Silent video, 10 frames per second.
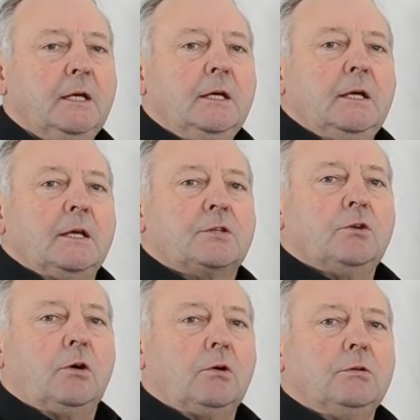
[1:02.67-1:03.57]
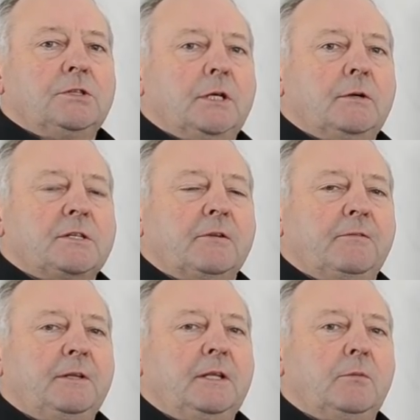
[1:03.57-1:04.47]
And so all showers are
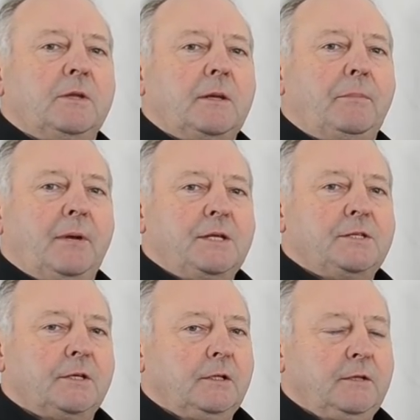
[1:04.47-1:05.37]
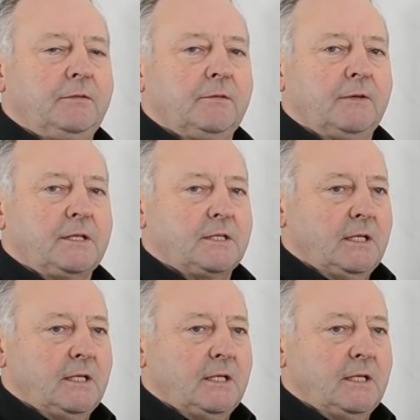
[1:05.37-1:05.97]
fitted with a pressure relief device.